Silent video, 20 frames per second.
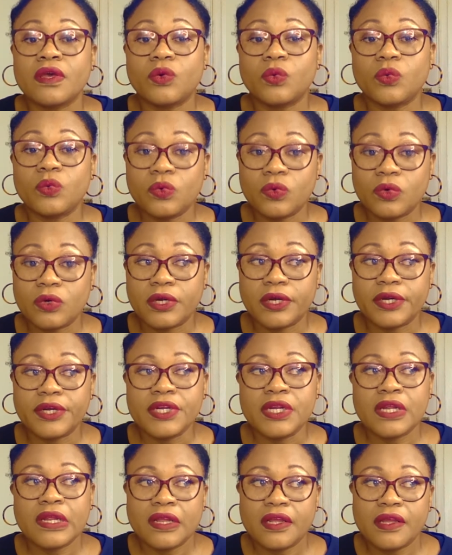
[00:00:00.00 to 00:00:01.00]

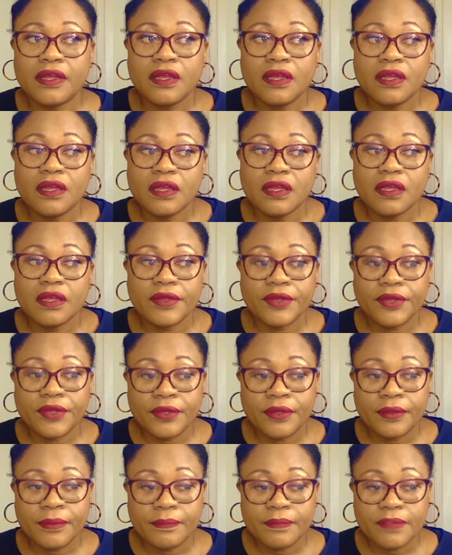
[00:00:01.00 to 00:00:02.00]
Or
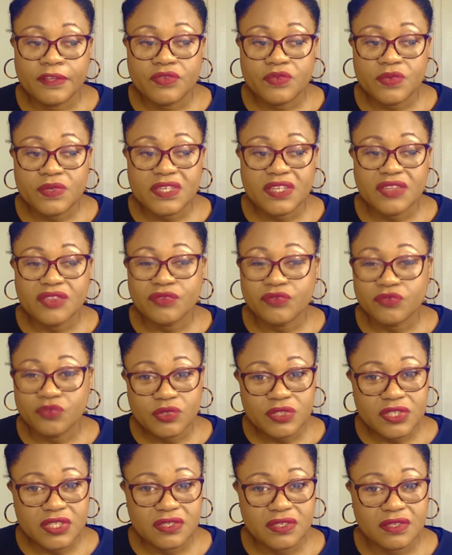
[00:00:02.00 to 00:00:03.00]
this was in the
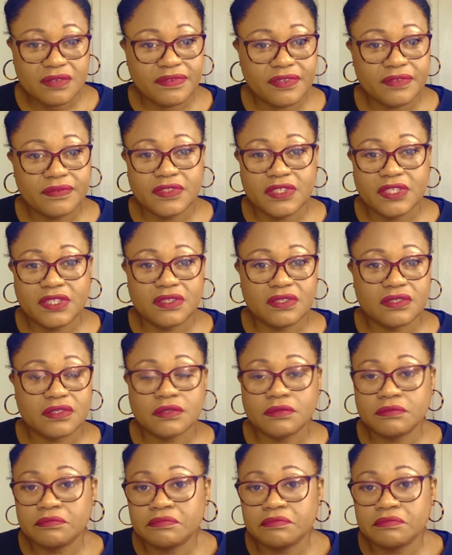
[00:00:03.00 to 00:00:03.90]
40s and 50s.